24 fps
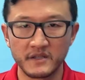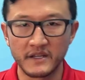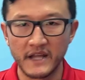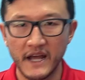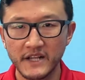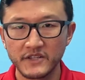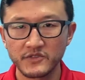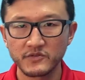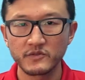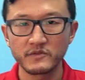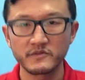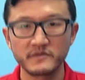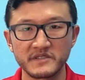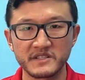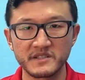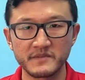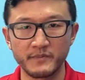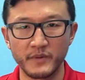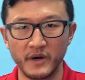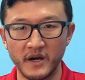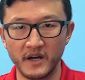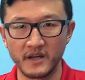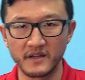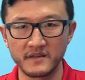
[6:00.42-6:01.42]
The natural
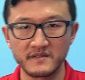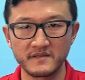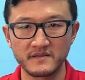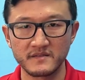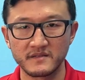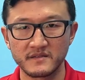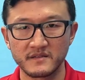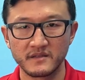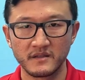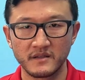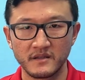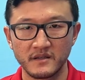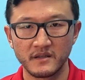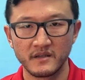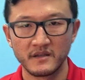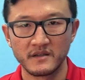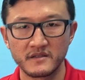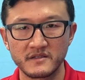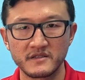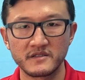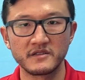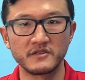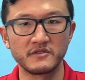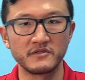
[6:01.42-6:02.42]
response
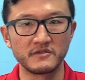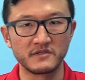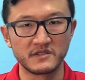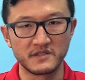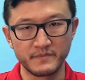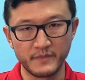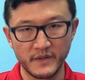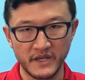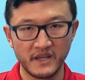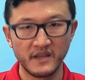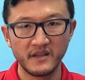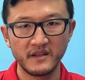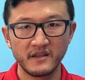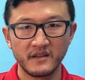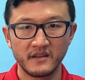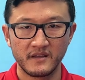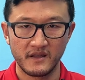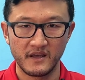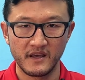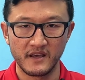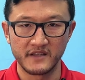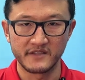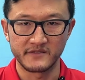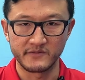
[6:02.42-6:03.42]
to speed
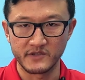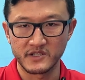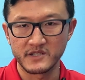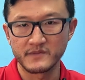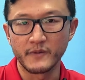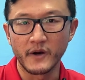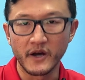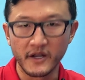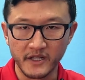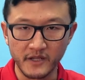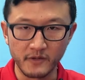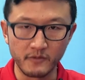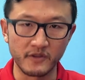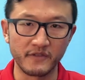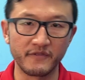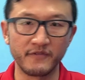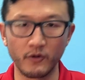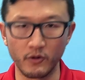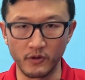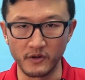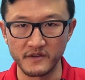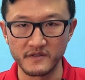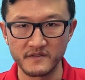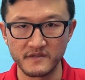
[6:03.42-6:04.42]
is responding with
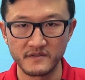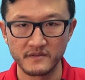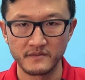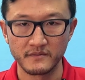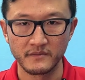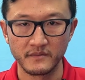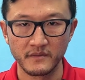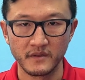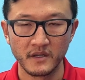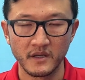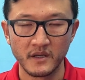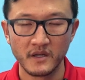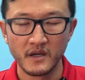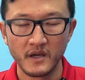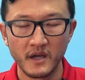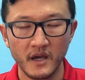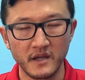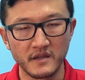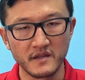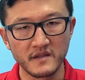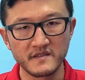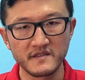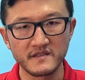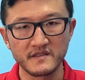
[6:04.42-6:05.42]
force.
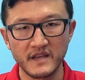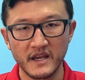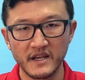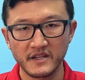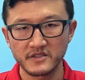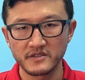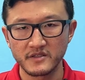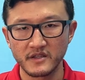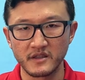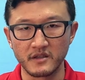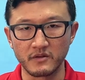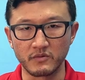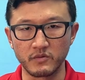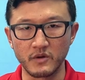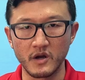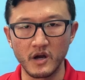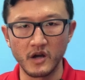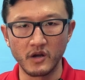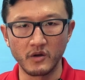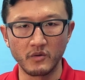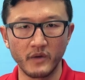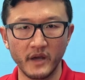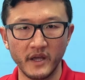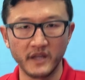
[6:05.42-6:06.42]
And this is actually the
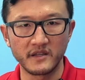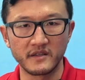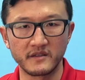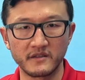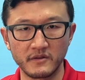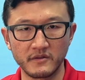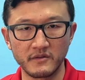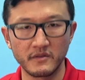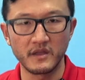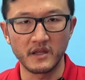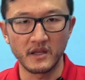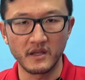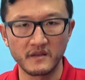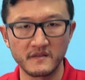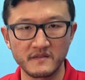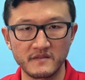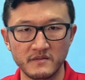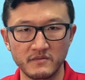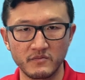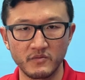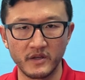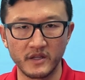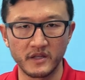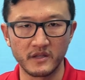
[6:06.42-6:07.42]
wrong way to do
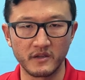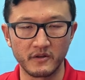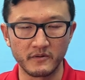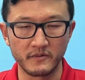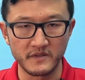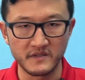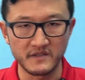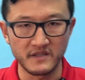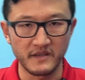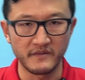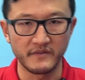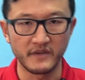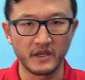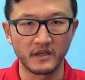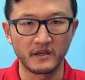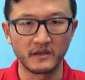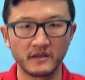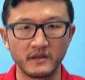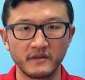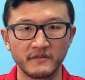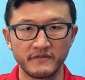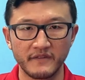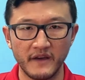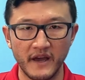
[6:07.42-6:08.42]
things when you're receiving
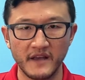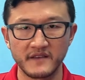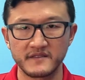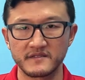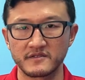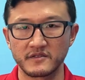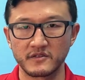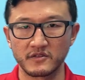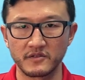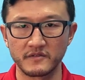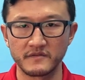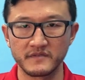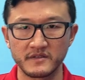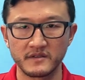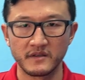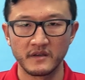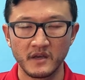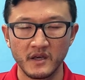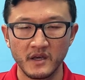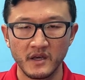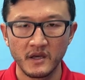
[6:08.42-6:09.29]
fast serves.